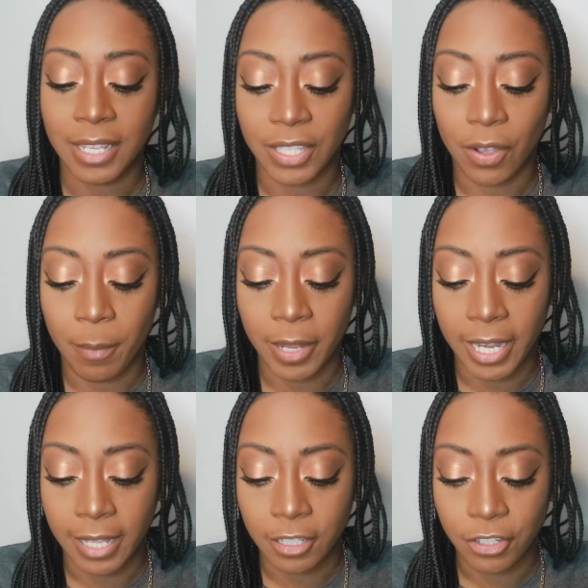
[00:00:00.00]
So I'm
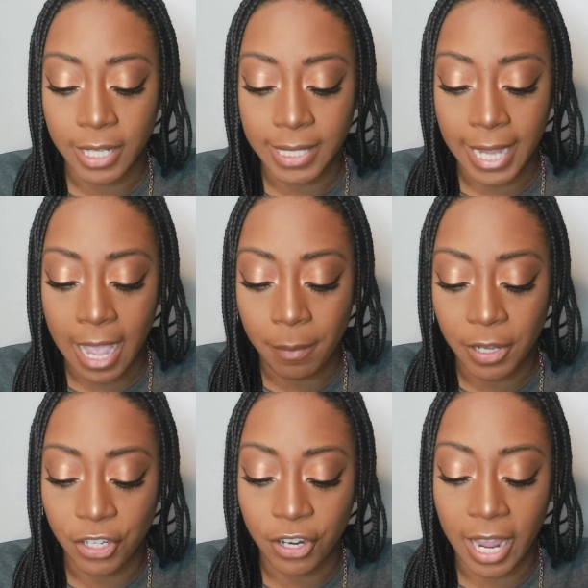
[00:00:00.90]
gonna hit the Translate app,
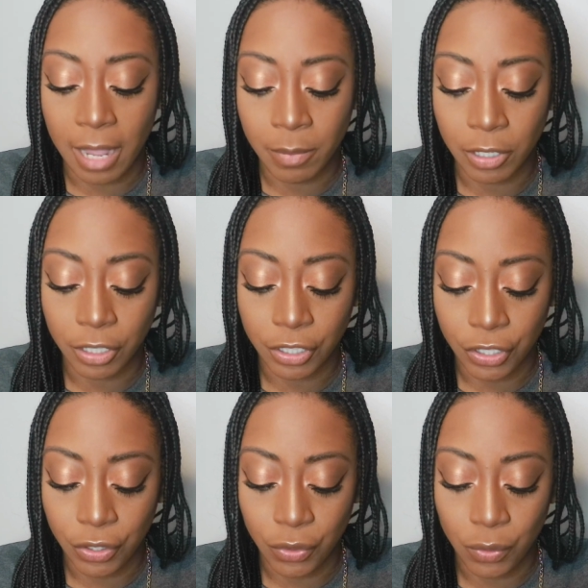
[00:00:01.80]
and you're able
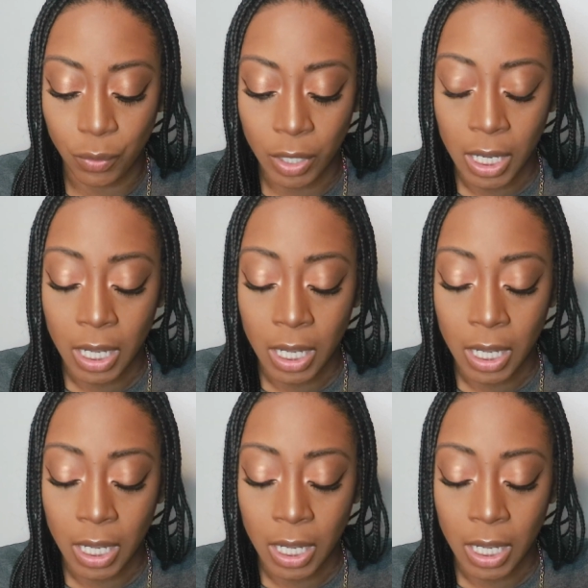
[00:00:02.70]
to